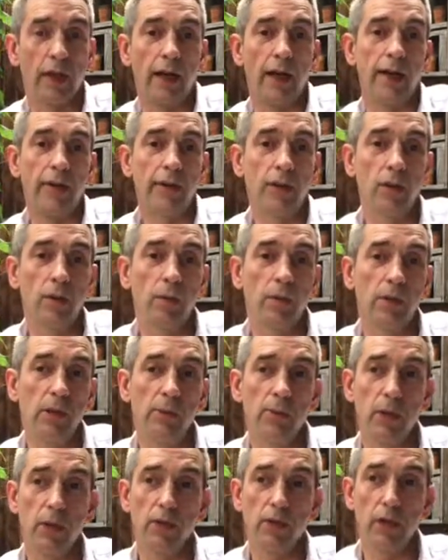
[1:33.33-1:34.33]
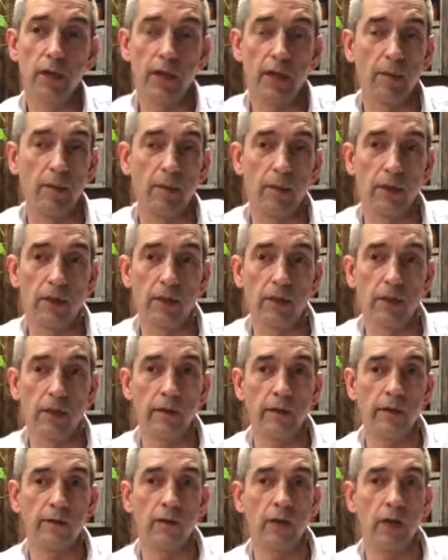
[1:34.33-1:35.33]
And your company brochure can be
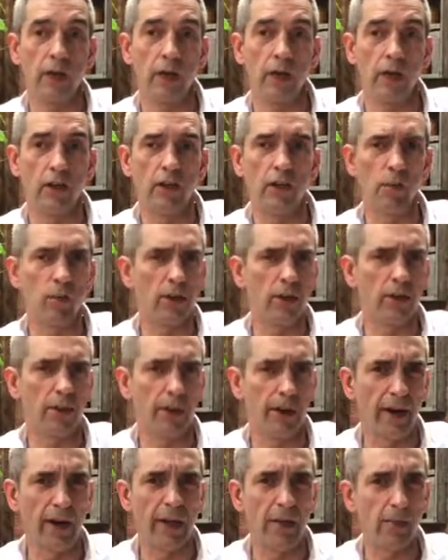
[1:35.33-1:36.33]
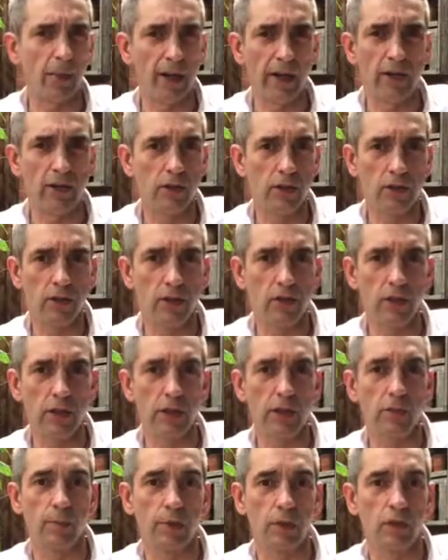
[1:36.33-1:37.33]
no more than about 8 pages. Doesn't
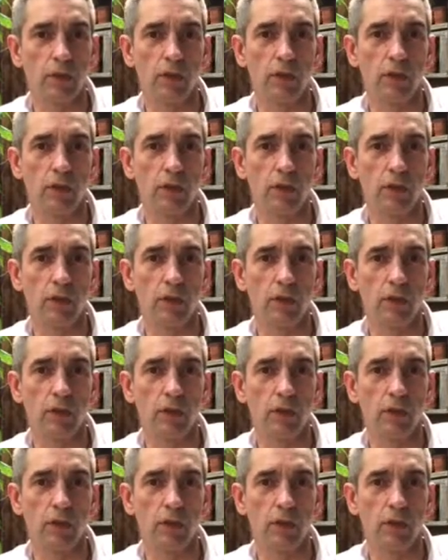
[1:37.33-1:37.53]
need to be